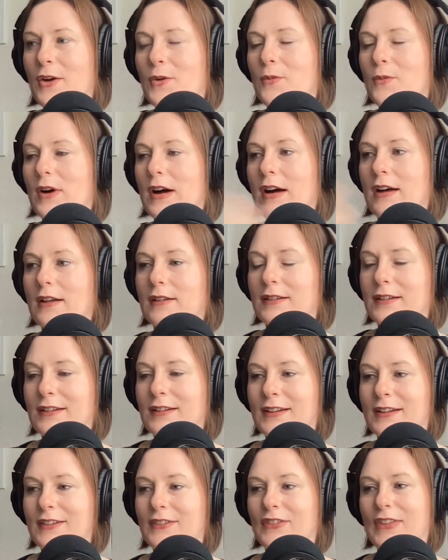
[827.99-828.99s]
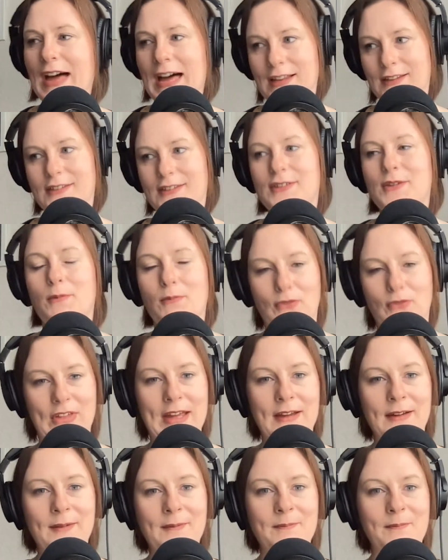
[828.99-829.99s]
well, that's
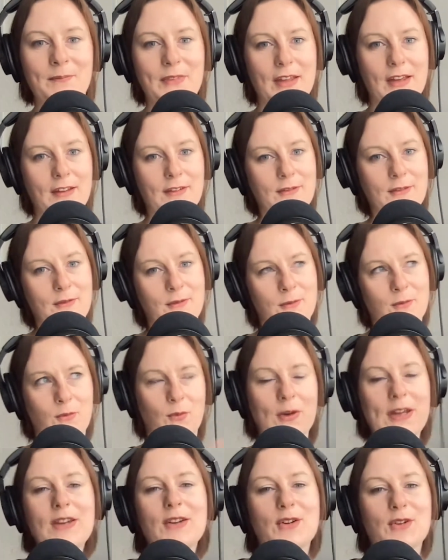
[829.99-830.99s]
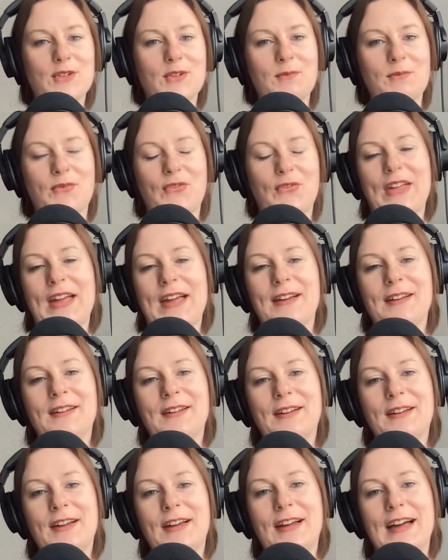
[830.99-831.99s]
something and we know something.